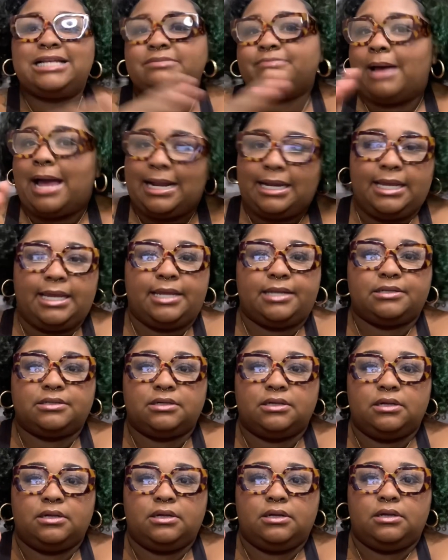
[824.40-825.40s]
about it.
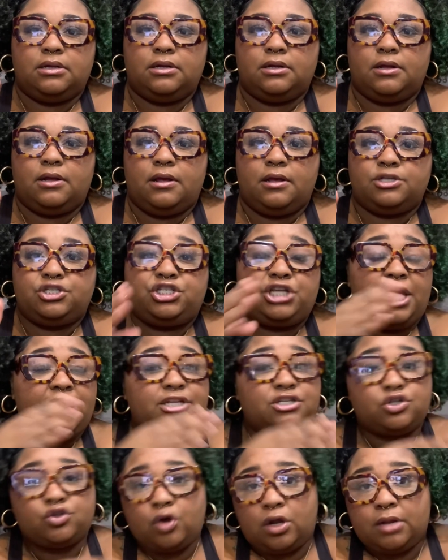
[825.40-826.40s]

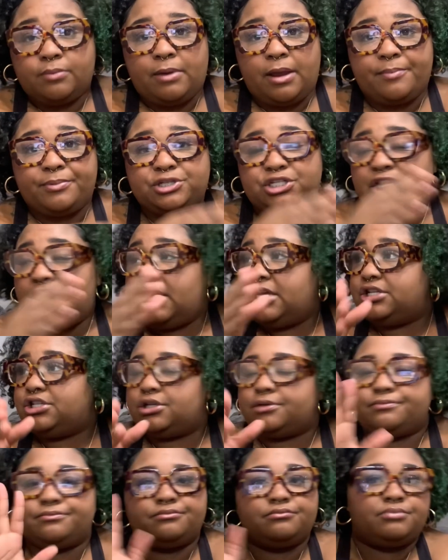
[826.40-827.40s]
Change the toilet paper,
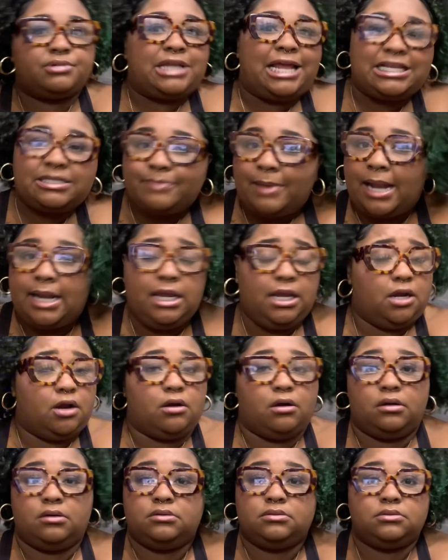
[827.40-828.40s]
but that's about it,
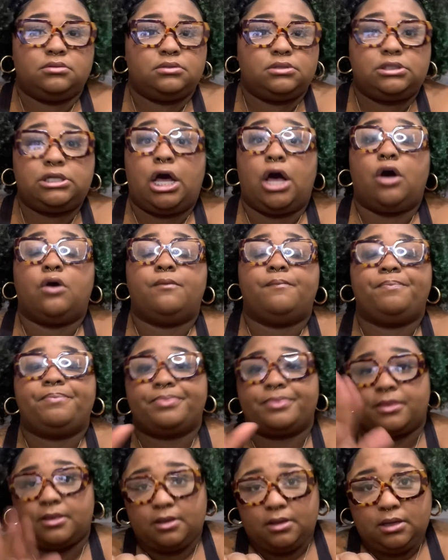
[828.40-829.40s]
girl. So
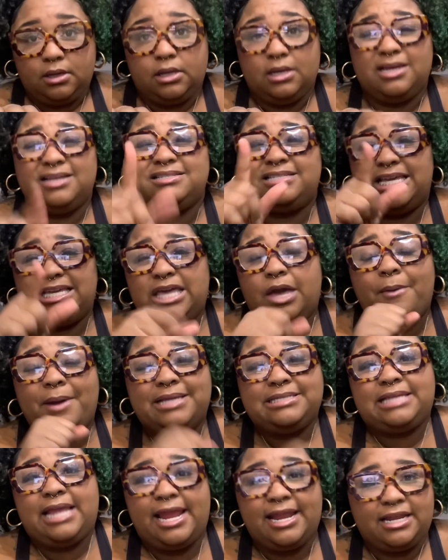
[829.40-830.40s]
take your
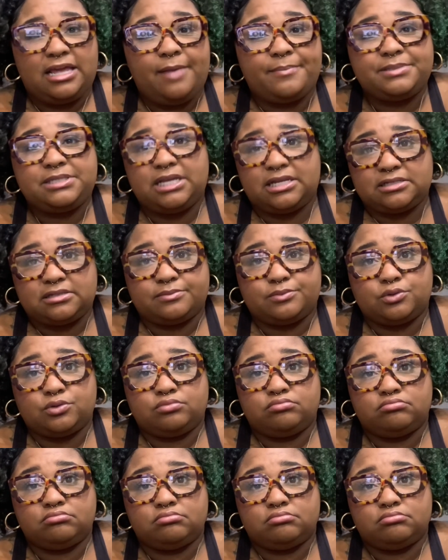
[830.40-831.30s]
ass to handicap accessible,